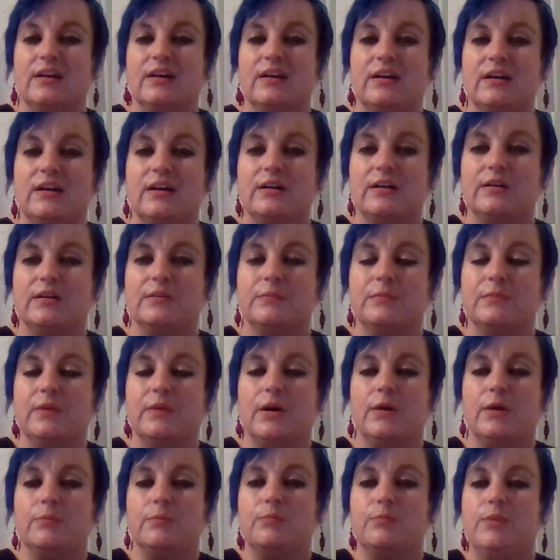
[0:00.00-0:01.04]

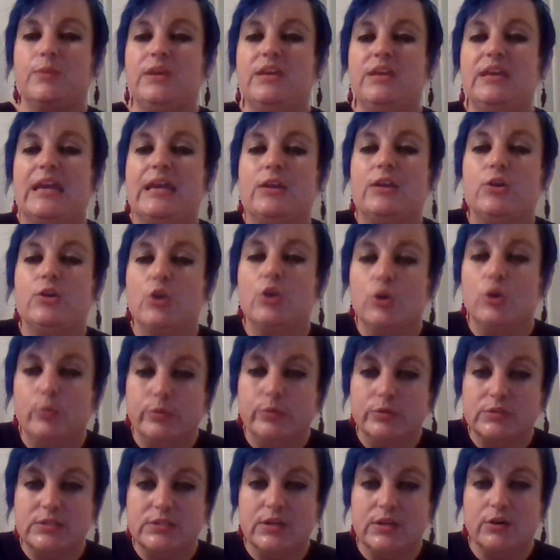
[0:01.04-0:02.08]
on being a noble
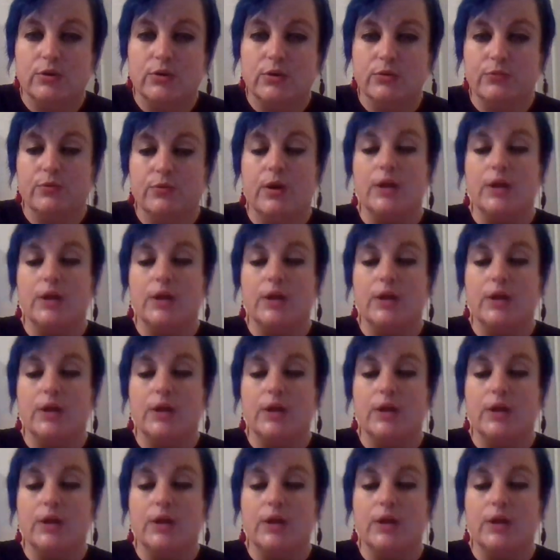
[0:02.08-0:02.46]
self,